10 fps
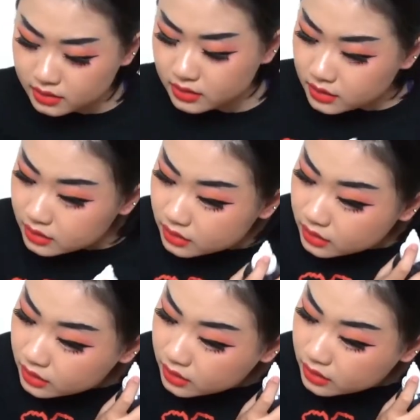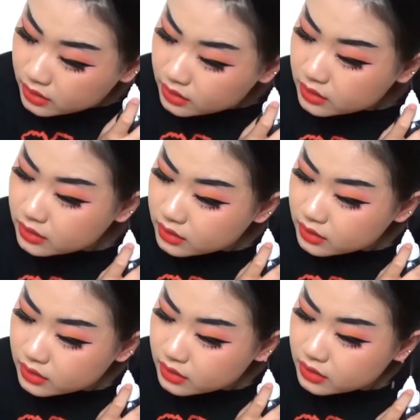
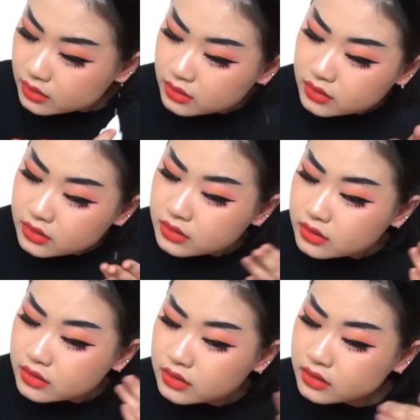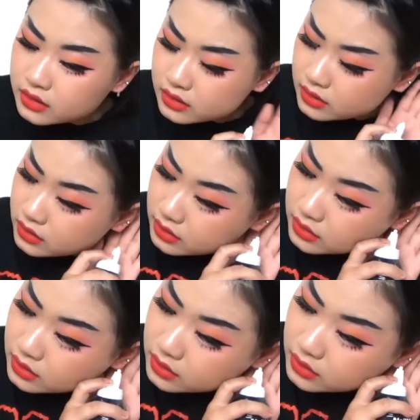
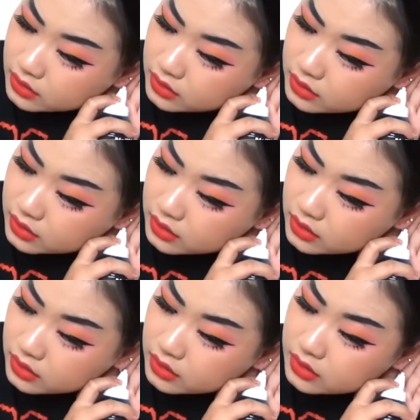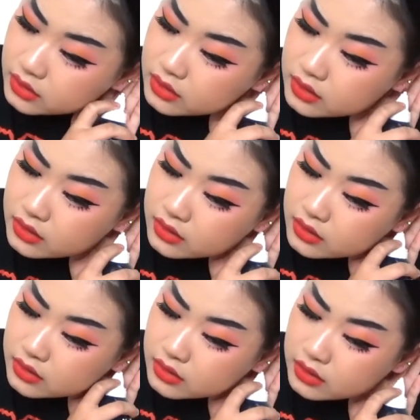
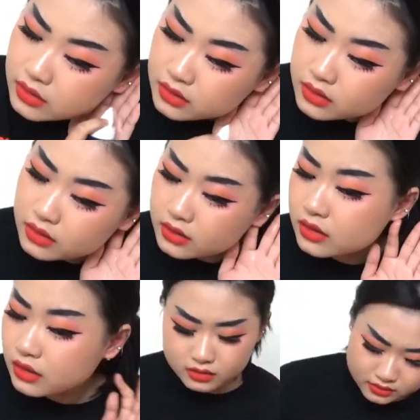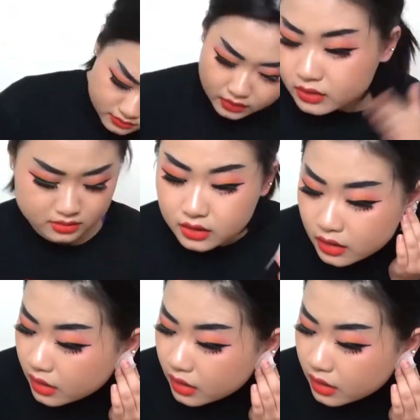[no speech]